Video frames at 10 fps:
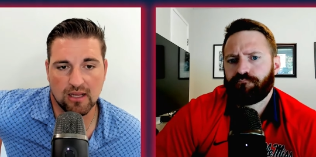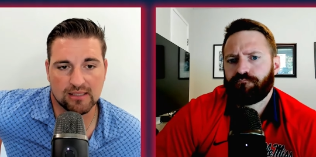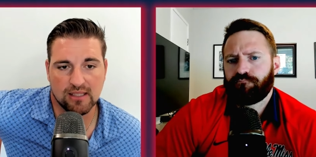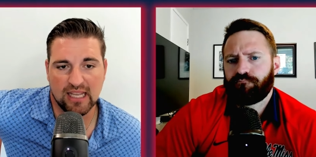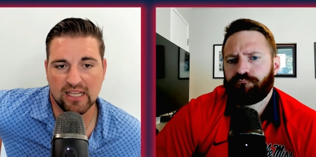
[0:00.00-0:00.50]

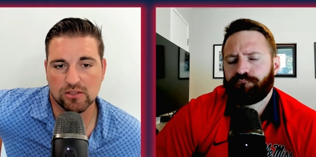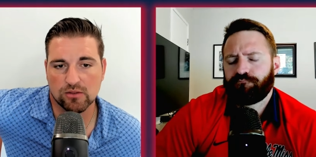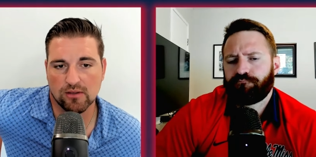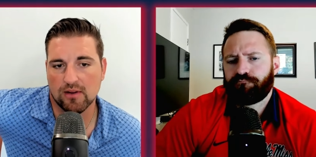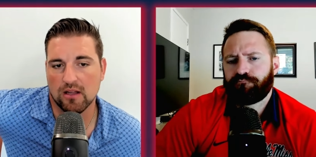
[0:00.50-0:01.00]
Speaker 1: class in the
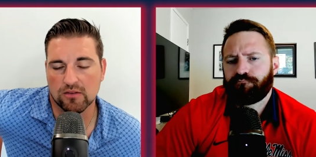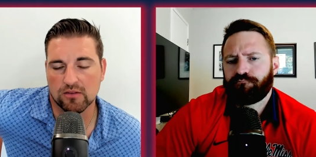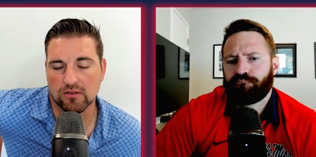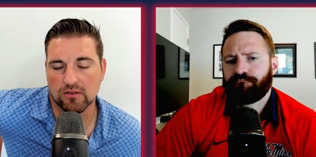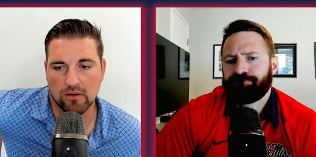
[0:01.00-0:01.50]
history of college
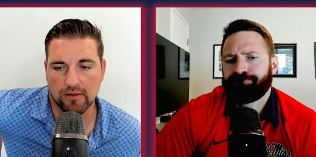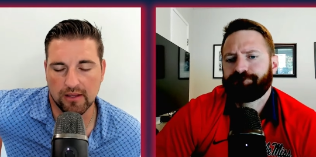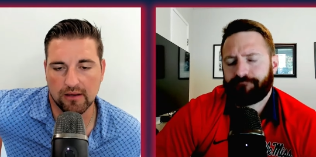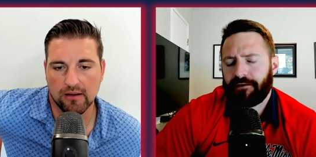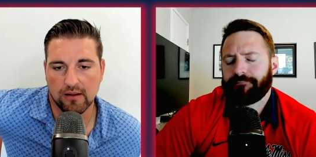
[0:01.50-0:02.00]
football, and
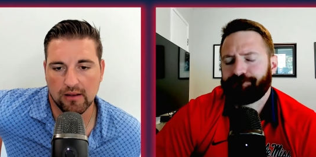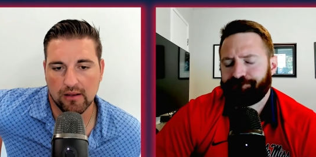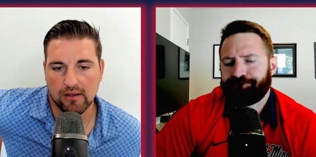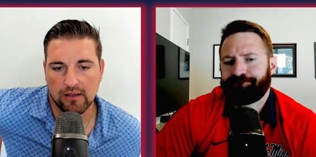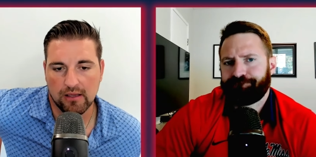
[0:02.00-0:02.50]
then.
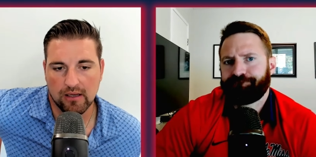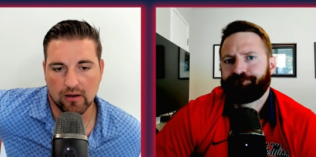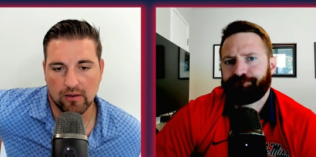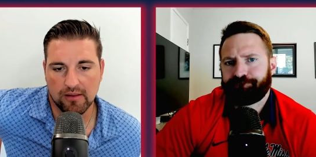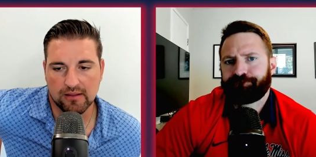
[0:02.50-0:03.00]
You
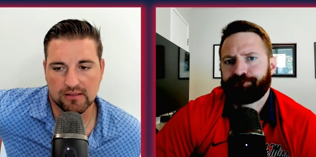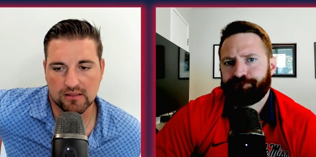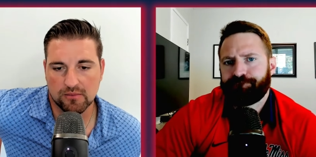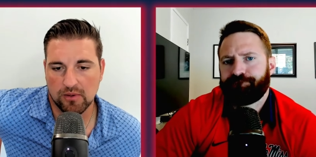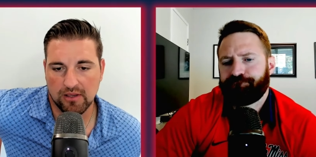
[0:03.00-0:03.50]
know, this
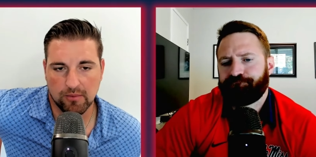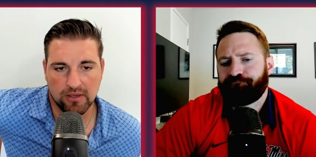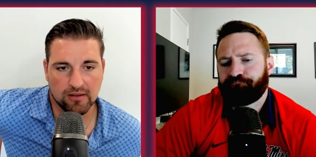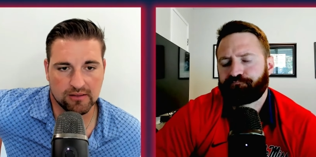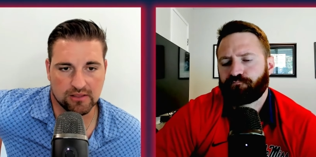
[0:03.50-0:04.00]
is what
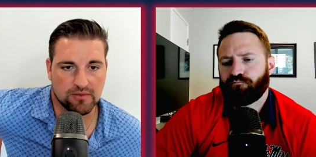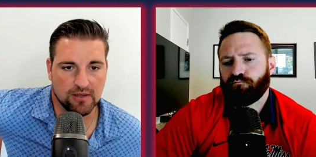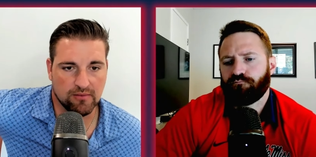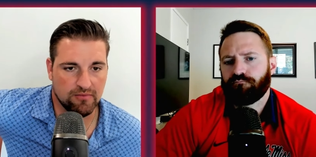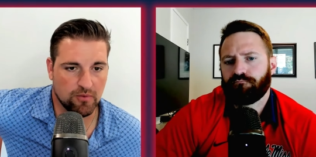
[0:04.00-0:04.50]
what year is this for
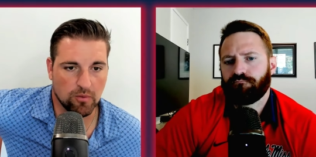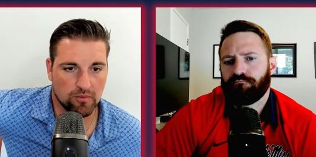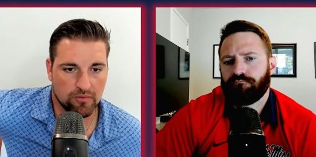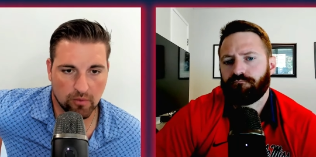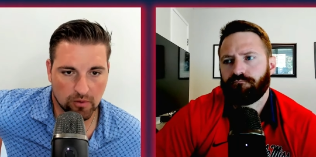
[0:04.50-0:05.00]
him?
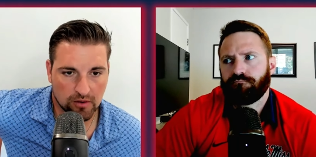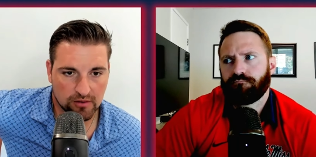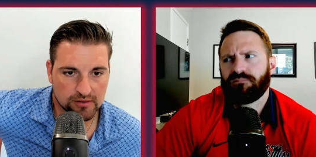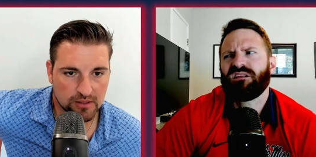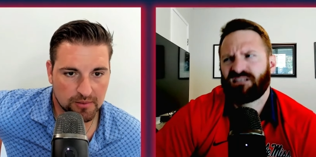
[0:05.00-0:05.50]
Four, four
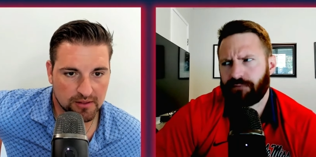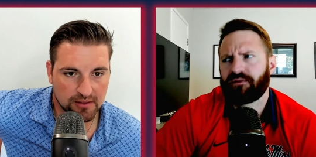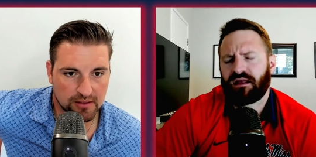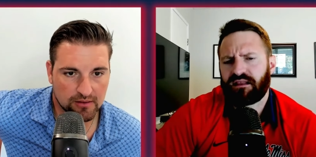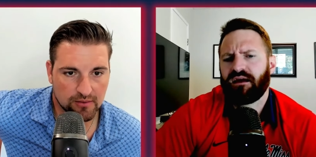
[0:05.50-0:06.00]
or somewhere in
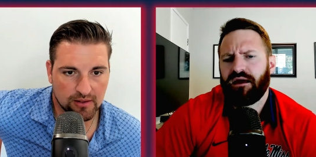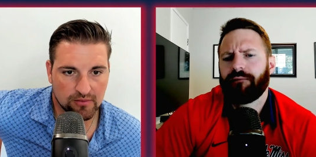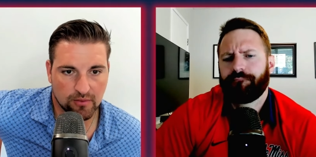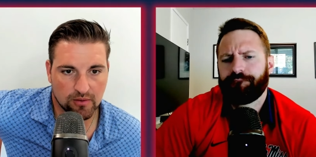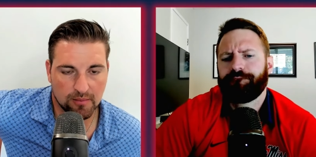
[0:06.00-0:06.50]
there, three or
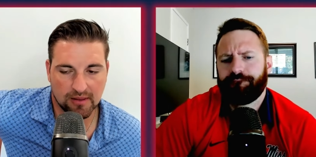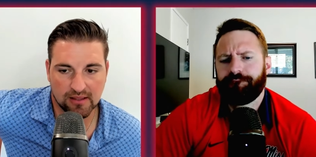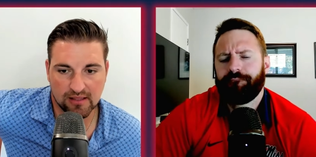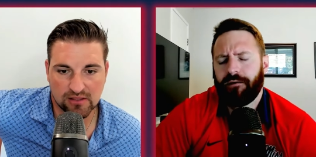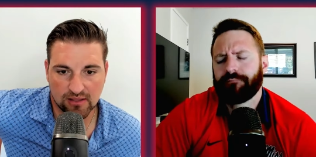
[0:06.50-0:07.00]
four. I mean,
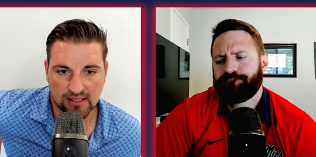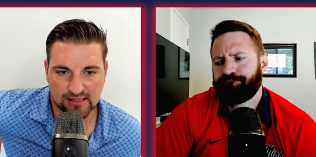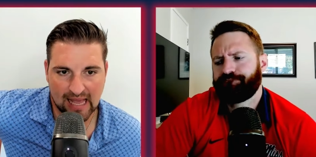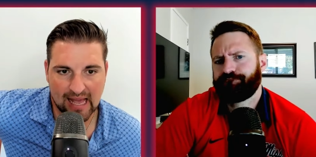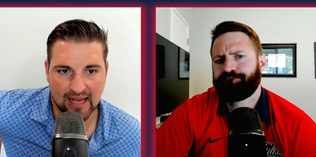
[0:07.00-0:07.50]
th- these are his
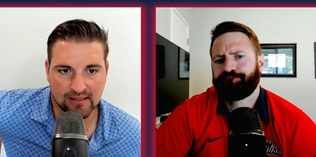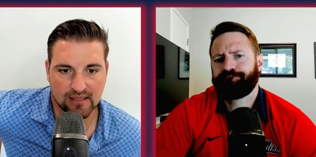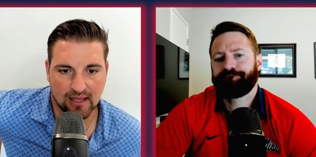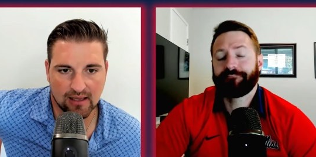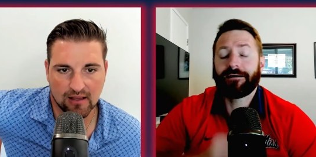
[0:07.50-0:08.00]

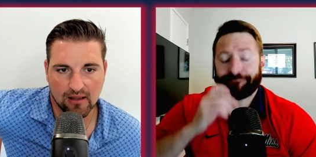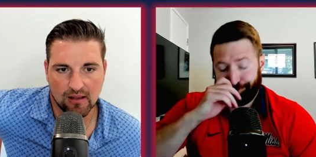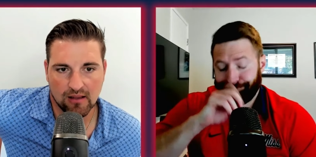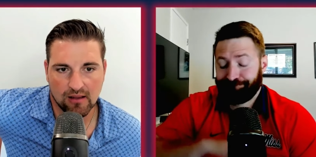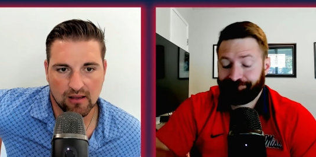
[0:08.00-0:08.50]
guys. Like,
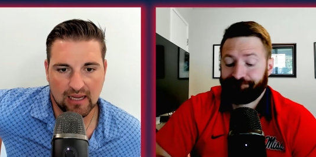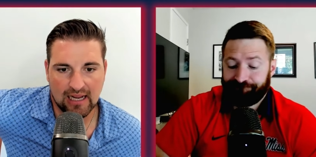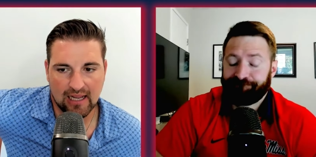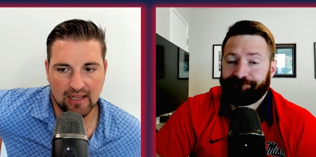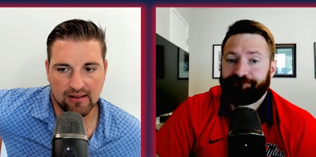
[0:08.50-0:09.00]

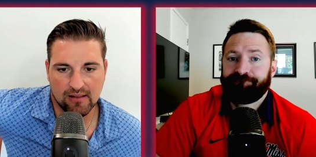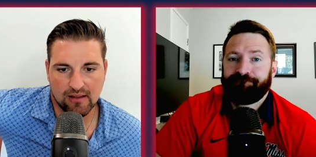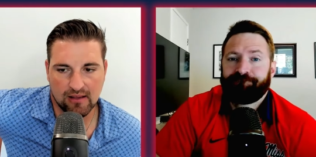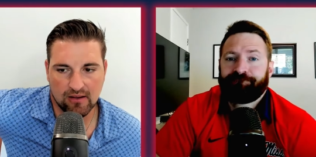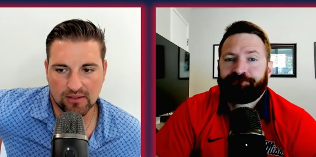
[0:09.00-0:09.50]

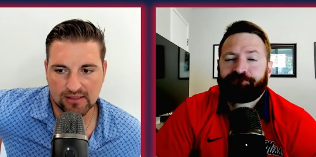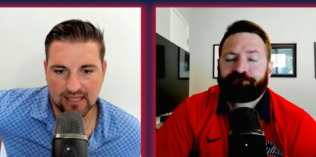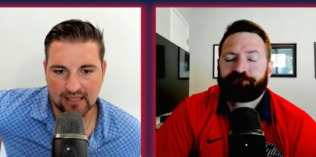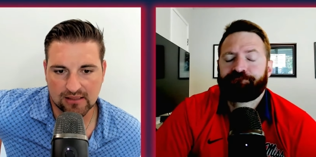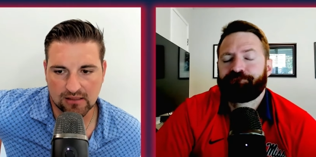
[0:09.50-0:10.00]
and you're in
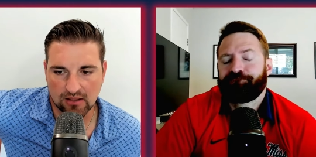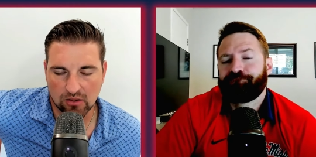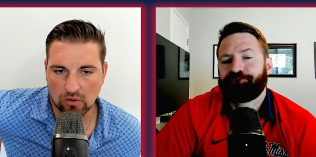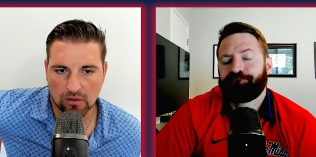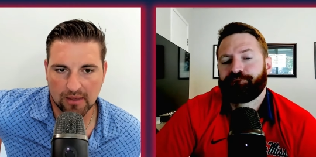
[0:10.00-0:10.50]
Texas, like
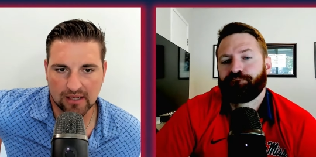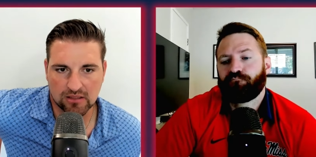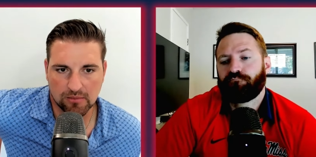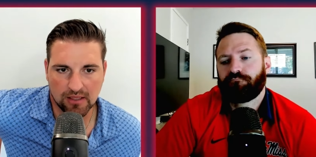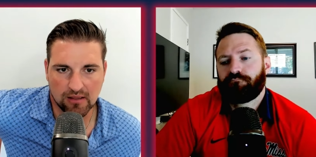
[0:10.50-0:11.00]
your quarterback
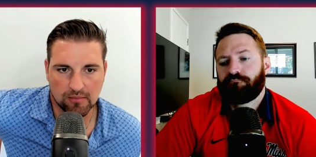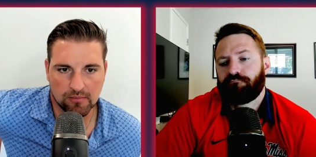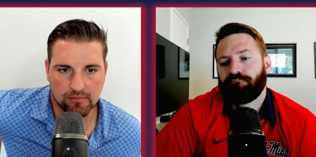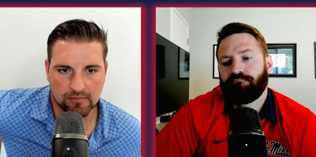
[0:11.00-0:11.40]
should be